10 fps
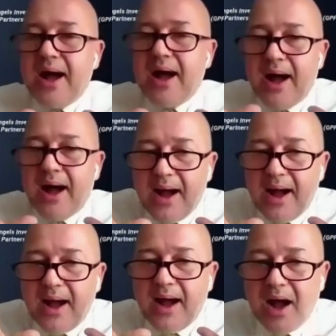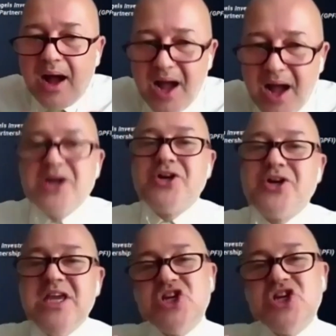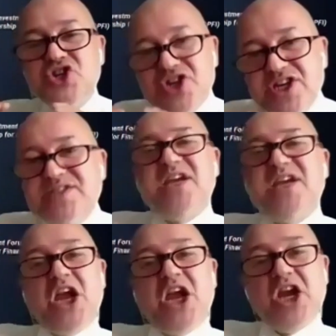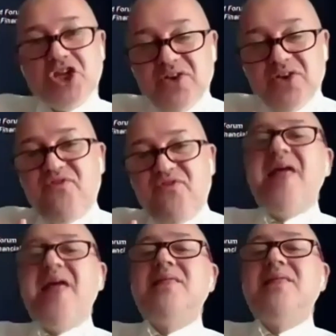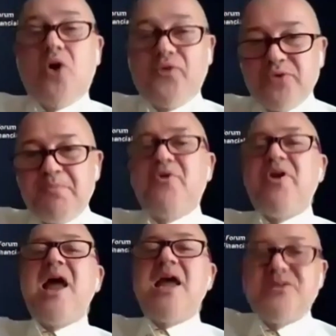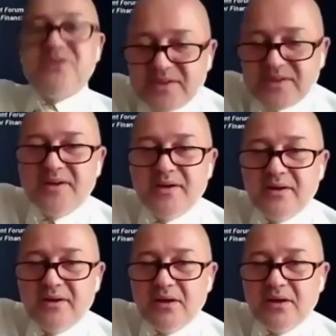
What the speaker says: are increasing the value of the brand or